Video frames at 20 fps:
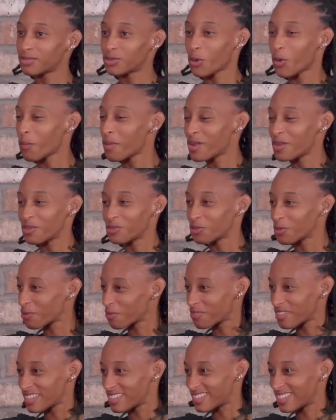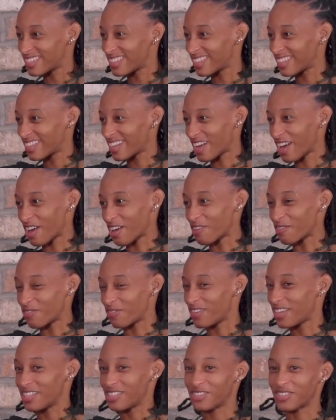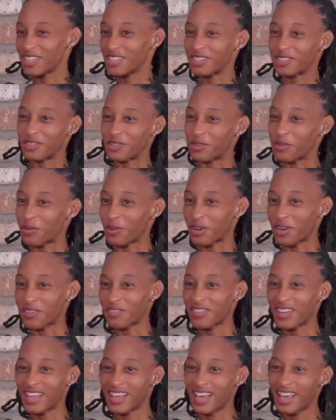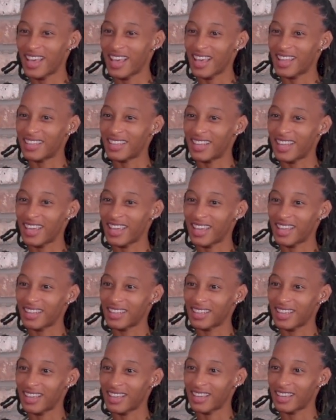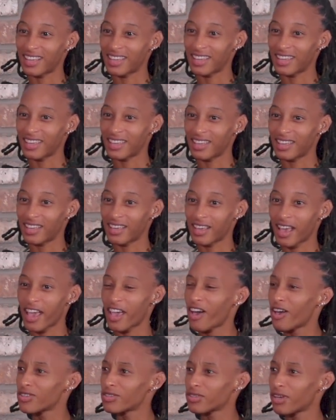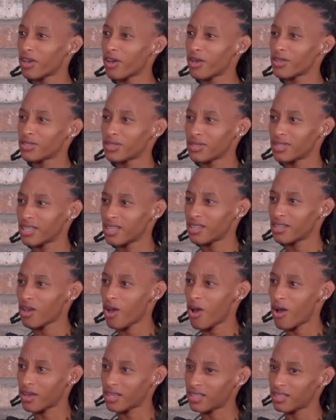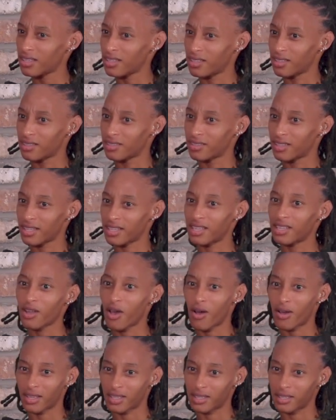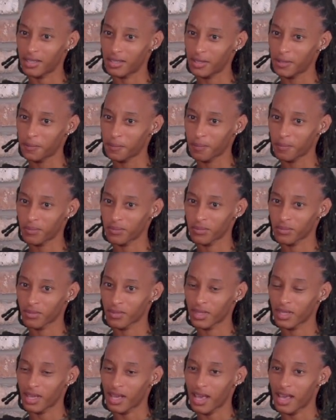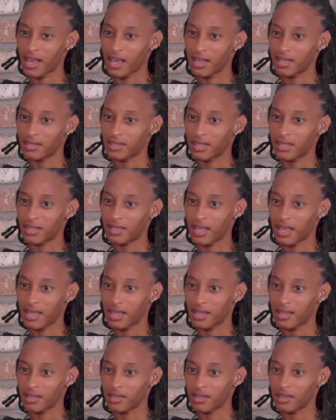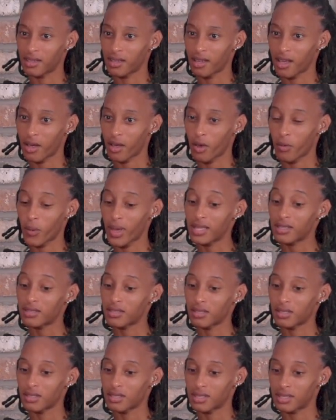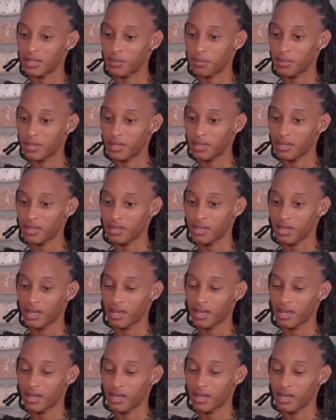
so many trophies there, big trips to dorm, and then I also did hockey. I did hockey, and then I went to CP,